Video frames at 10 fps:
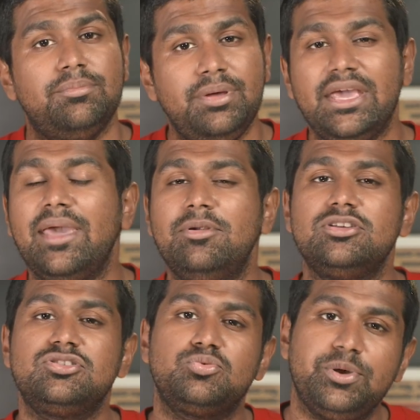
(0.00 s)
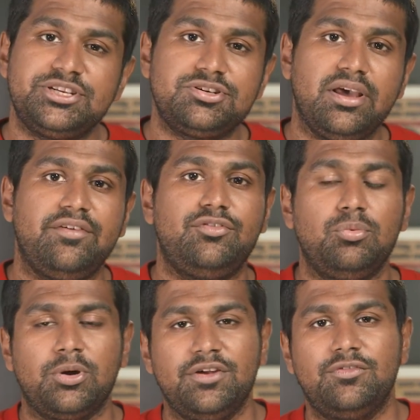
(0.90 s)
Being able to switch to
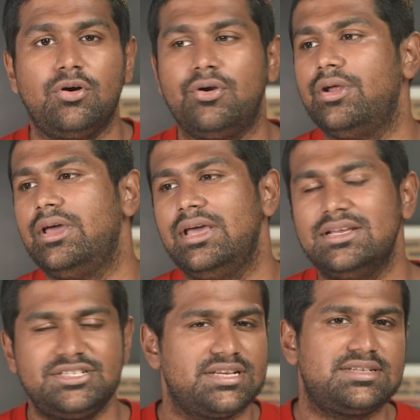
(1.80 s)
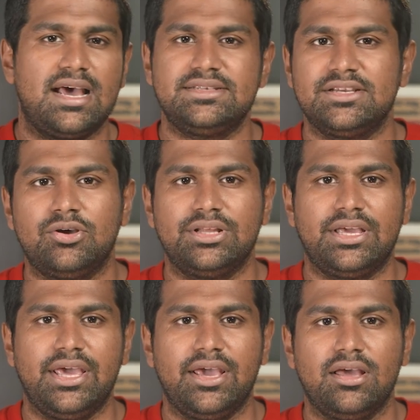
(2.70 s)
f2.4 is just icing on the
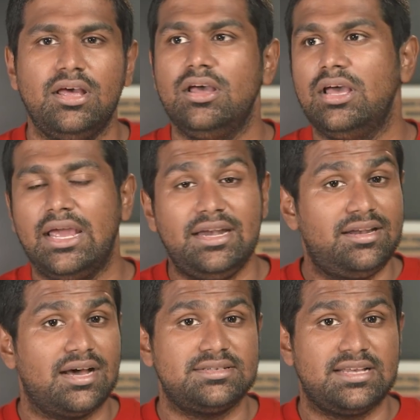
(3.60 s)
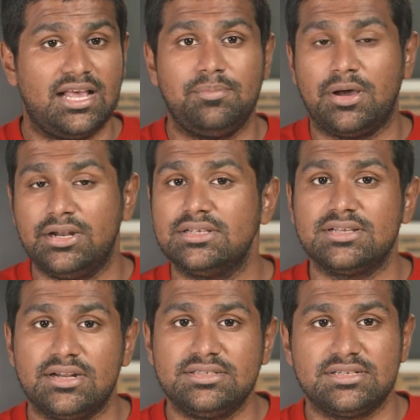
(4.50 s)
cake. It does help under
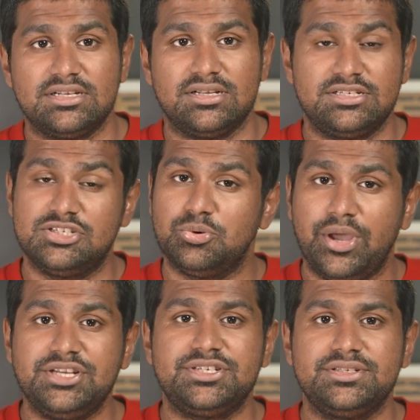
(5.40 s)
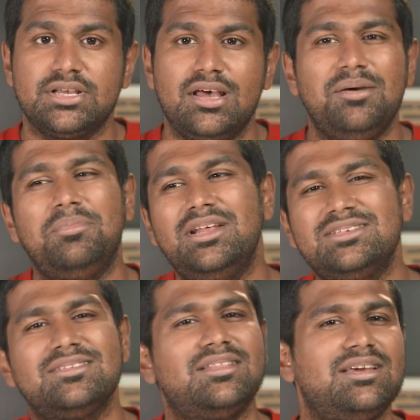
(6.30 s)
certain situations, but
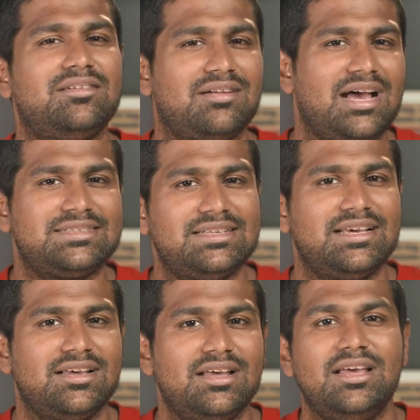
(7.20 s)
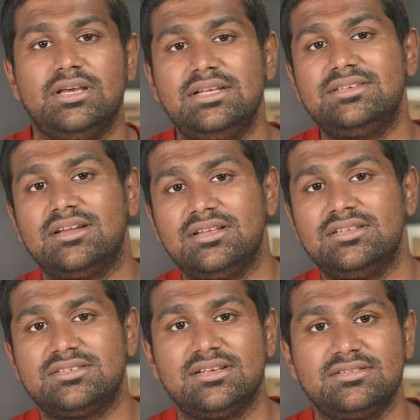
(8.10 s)
it's nothing drastic. In certain
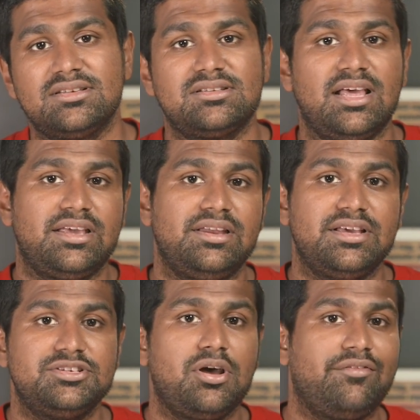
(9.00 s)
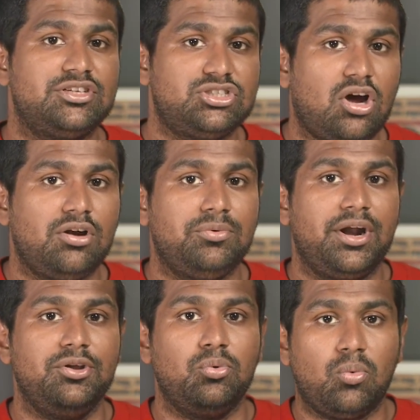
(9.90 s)
instances, like in case you have a shot
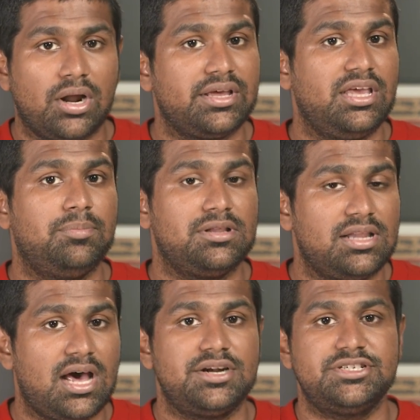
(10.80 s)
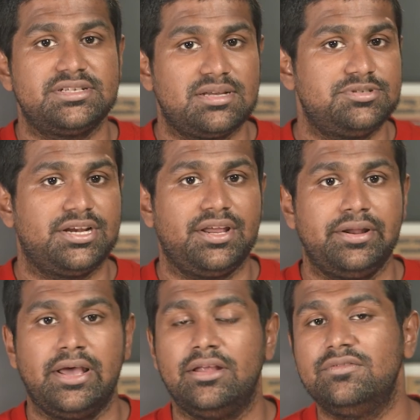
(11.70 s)
where you want to keep a larger subject
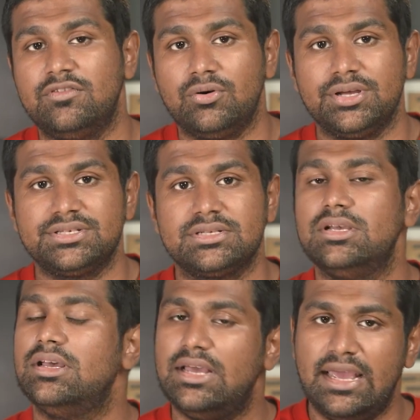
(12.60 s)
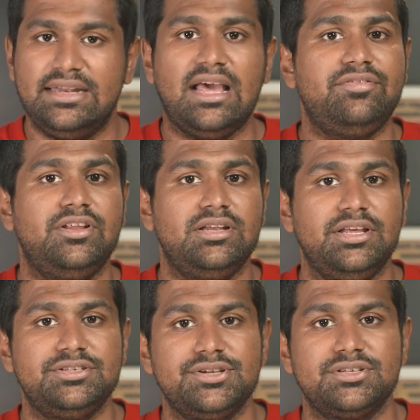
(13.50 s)
area in focus, it
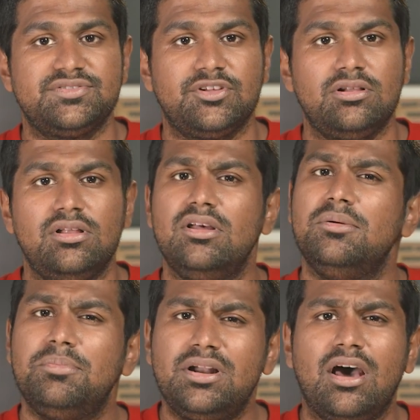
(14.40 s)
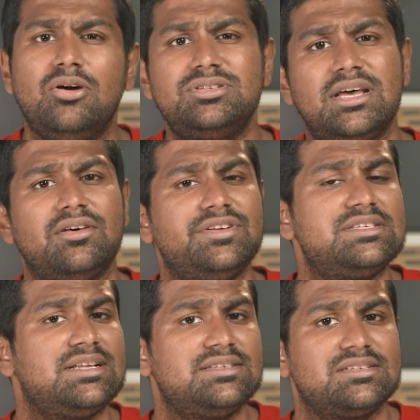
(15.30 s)
definitely is useful. But outside of
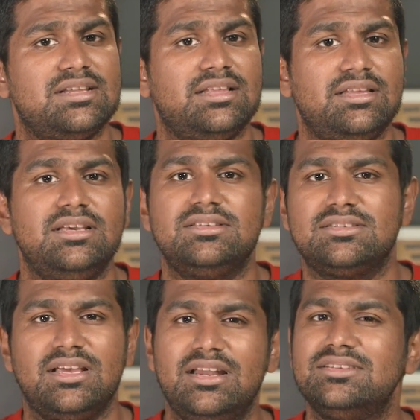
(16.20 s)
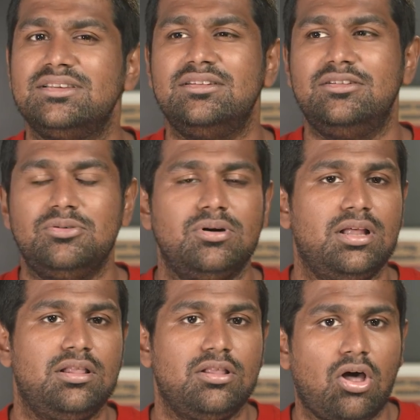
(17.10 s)
instances like these, it doesn't do a
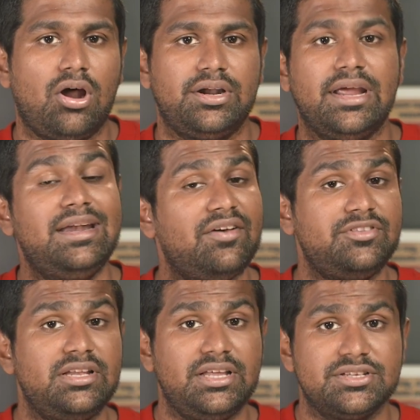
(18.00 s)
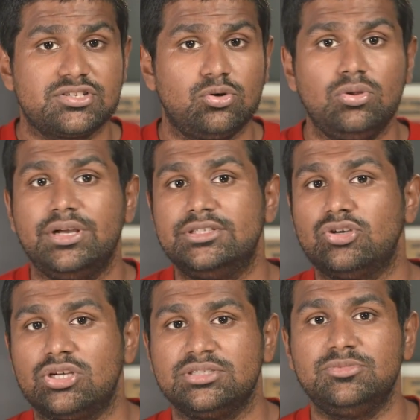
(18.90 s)
lot. It definitely is cool. It's
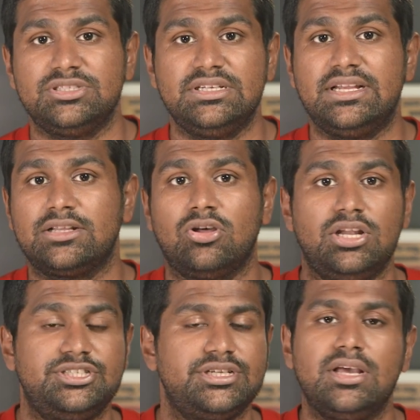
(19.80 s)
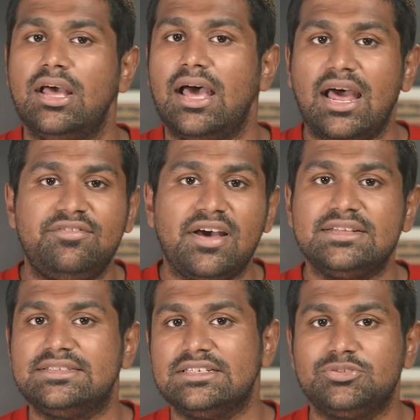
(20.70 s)
awesome to see technology
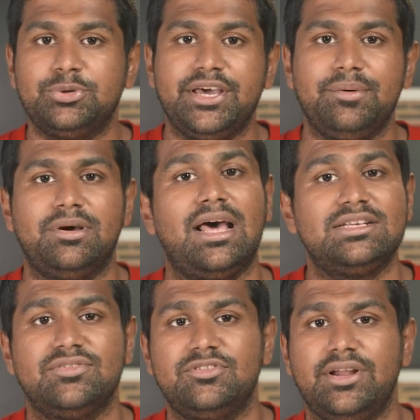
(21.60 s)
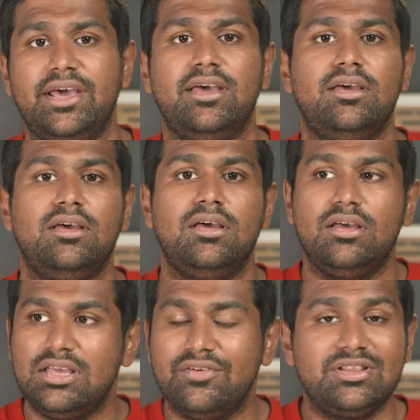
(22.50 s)
advance this way, but as of today,
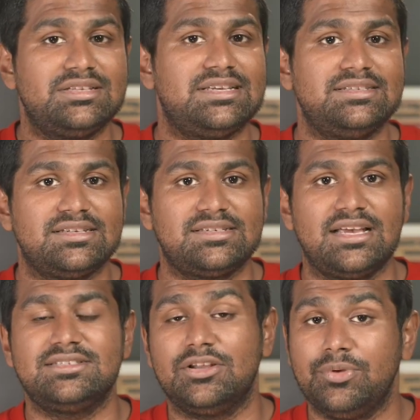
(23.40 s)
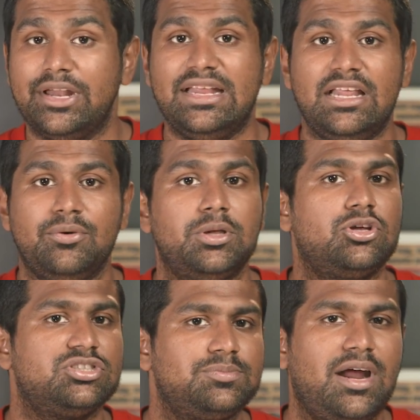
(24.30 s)
Given the sensor size that we are dealing with
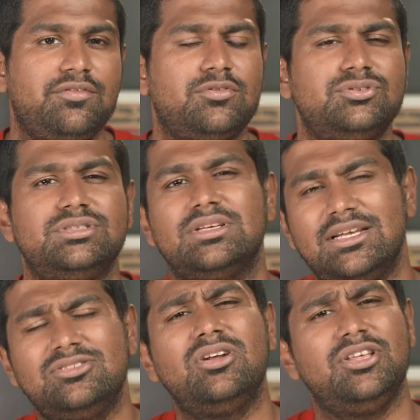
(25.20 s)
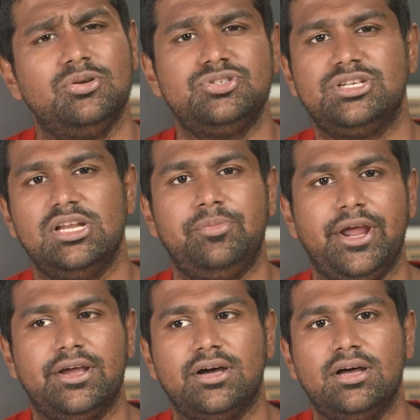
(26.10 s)
on smartphones, it's not a huge deal
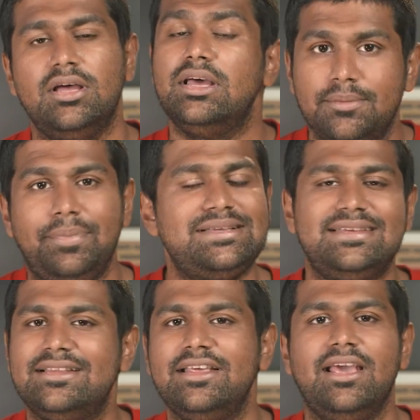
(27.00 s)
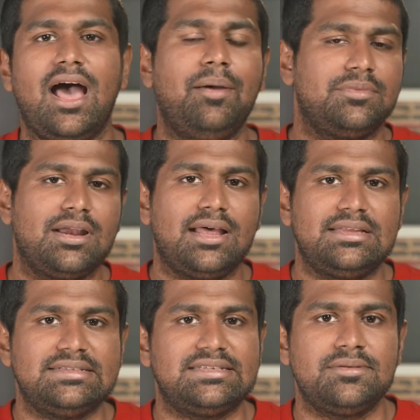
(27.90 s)
breaker. Basically, I'm glad
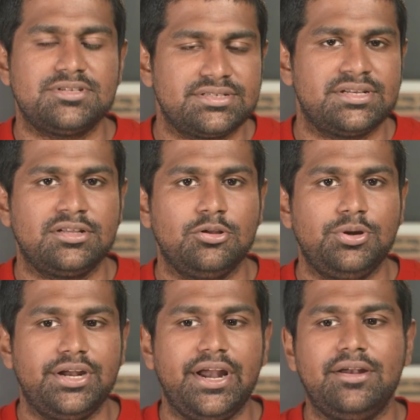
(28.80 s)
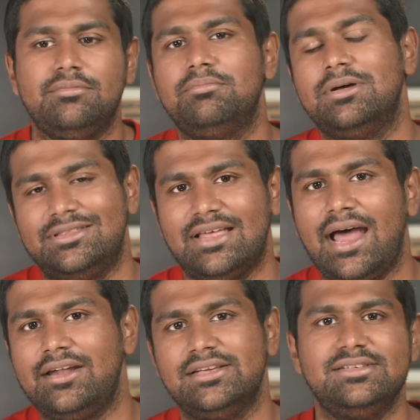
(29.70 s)
that Samsung's included it, but
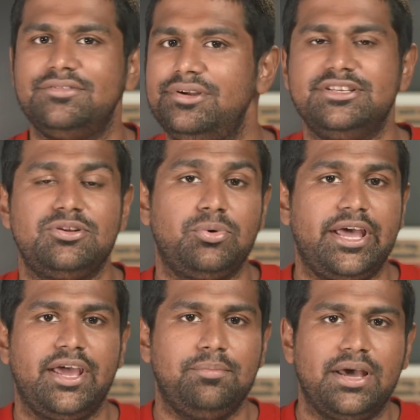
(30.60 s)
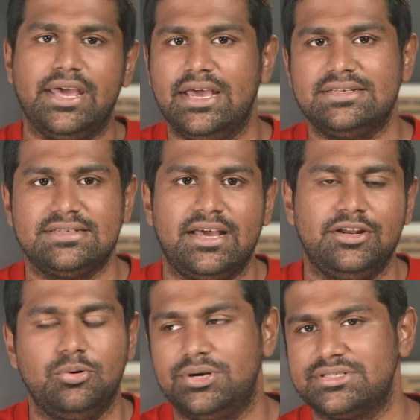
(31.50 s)
that isn't the reason why I'd buy a
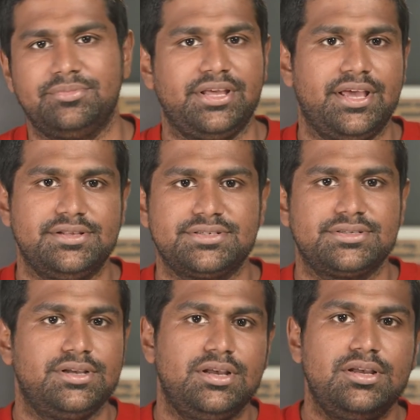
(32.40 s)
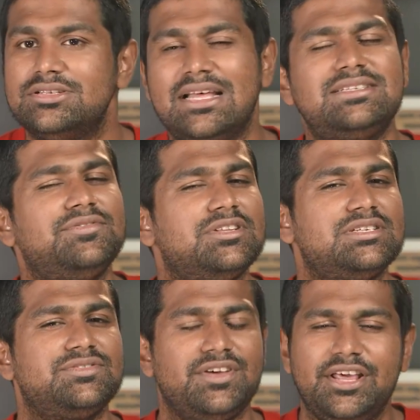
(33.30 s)
S9 over something else. So that's it for
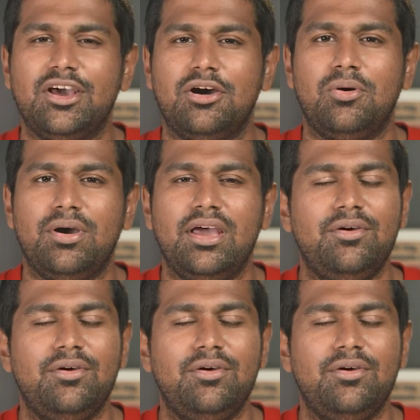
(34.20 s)
this video.